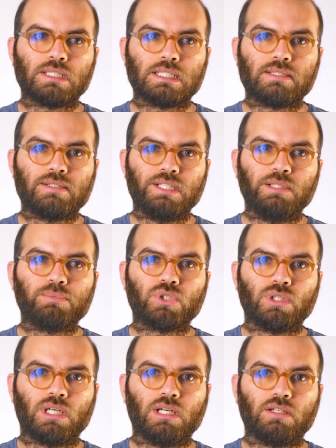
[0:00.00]
seem
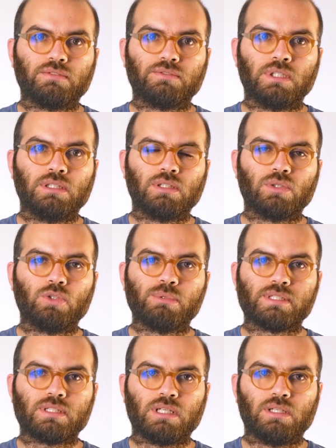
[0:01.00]
to have in the global
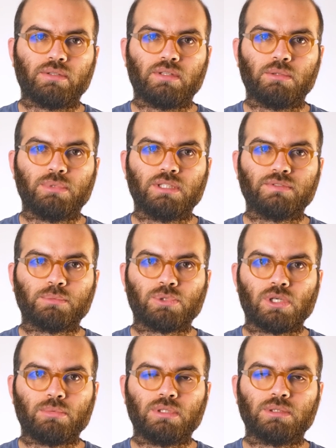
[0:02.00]
south a bit of a
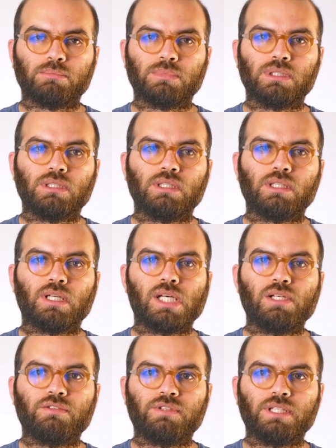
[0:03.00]
problem
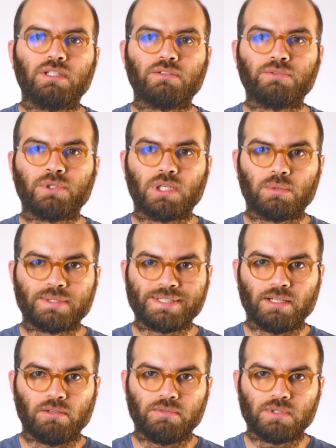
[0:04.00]
innovating for
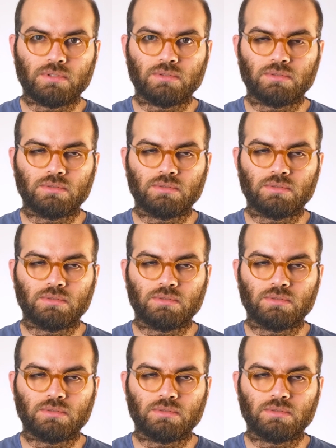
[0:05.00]
ourselves.